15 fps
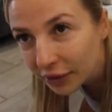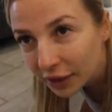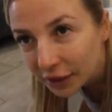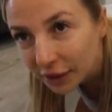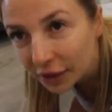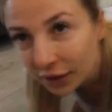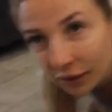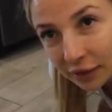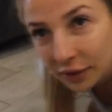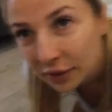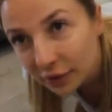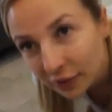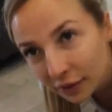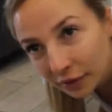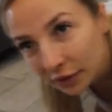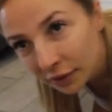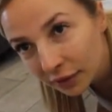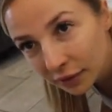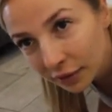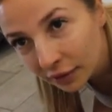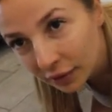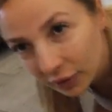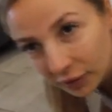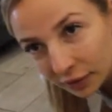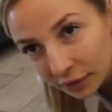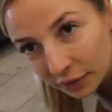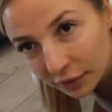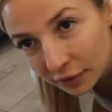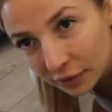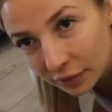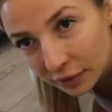Victor? Okay, let's see whose car he likes better.